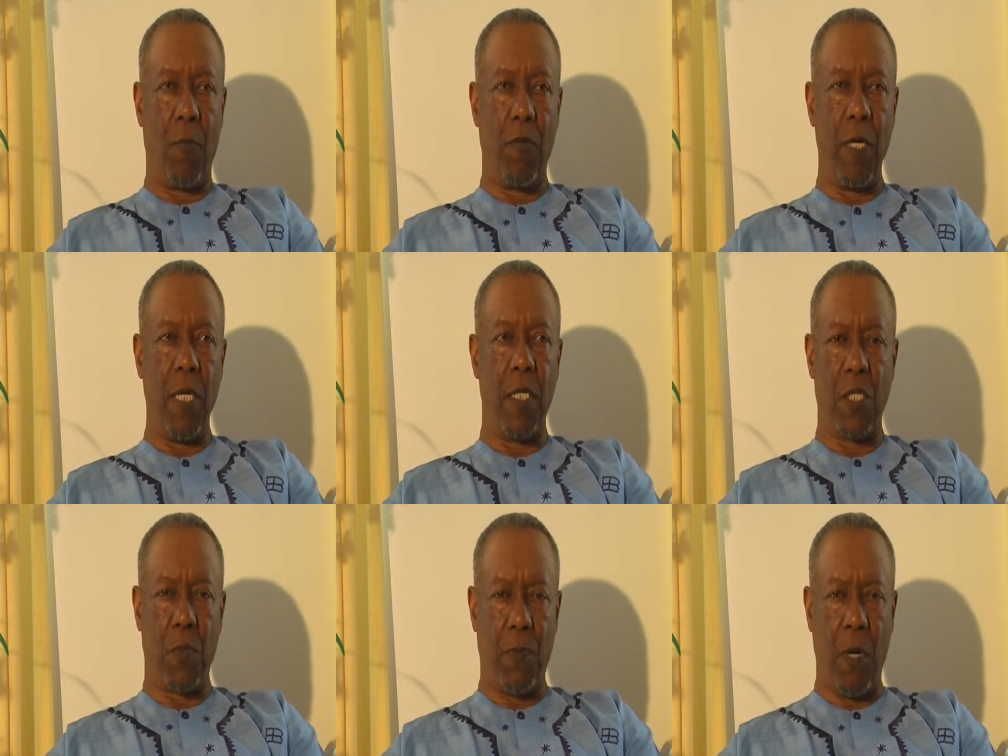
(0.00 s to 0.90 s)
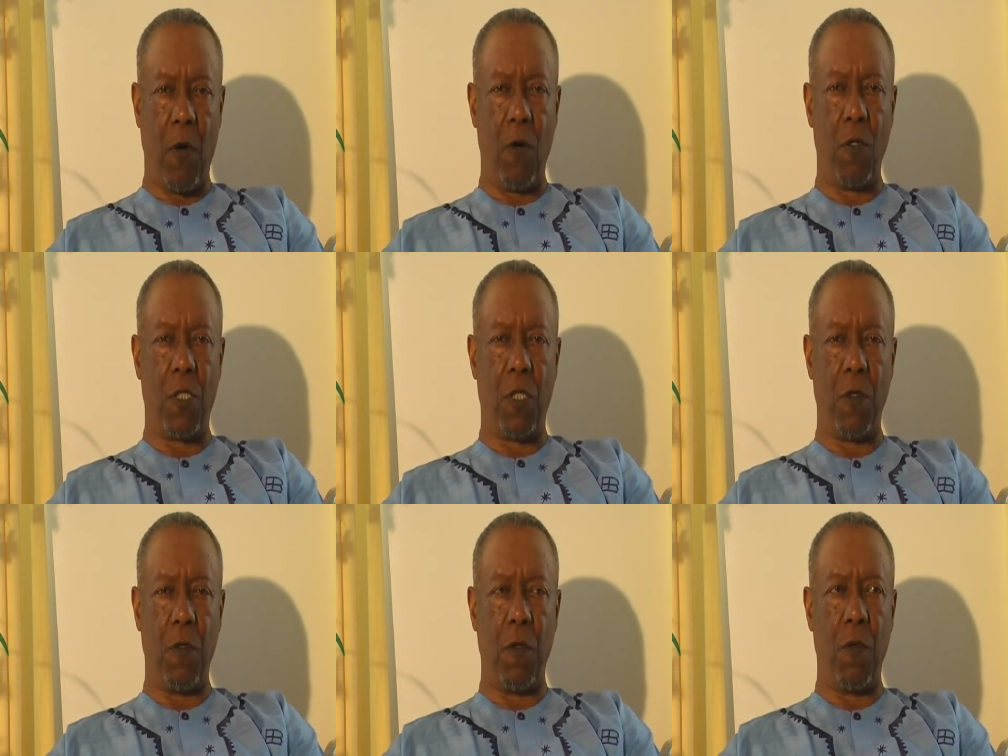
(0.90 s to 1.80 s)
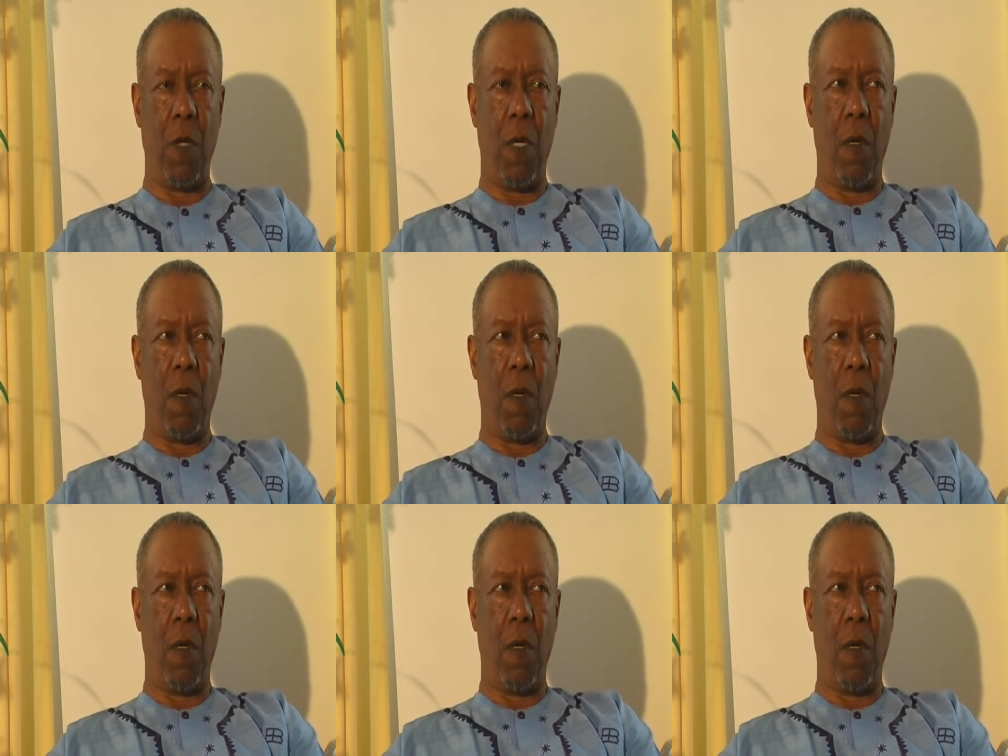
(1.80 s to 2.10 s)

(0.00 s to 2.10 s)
predisposed to